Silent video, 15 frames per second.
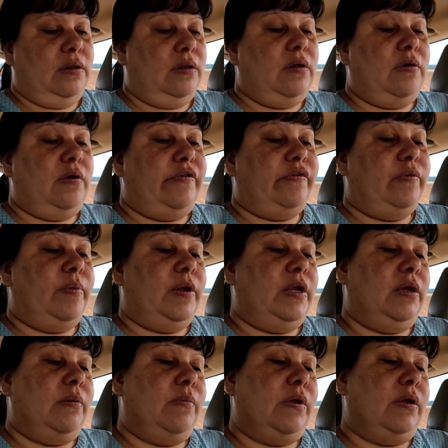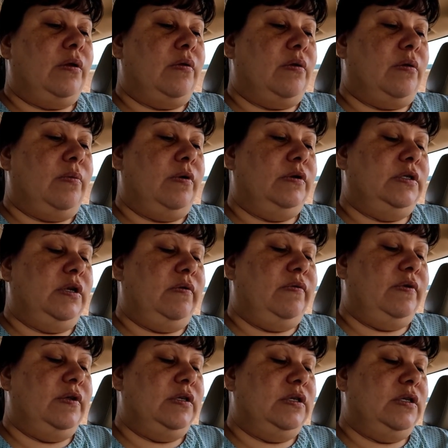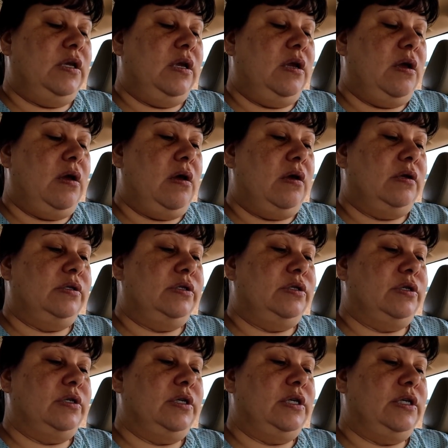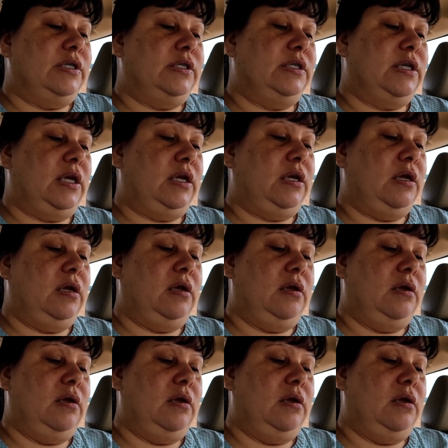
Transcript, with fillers: load everybody up and go to the post office. Sterling is sick,